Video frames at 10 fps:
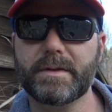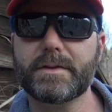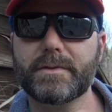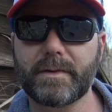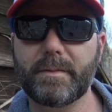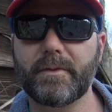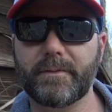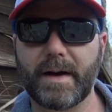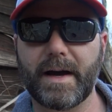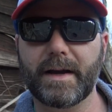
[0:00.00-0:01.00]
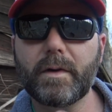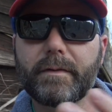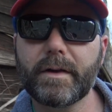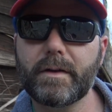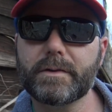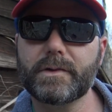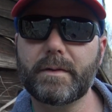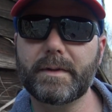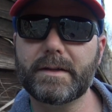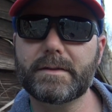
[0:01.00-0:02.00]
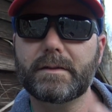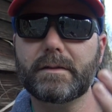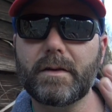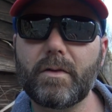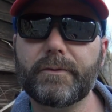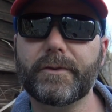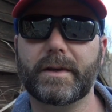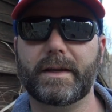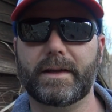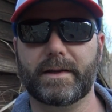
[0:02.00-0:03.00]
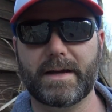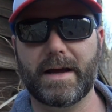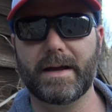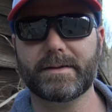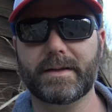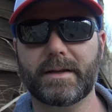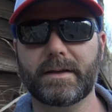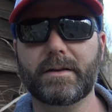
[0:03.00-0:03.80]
It's a dream of mine. Whatever your dream is, don't forget it, guys.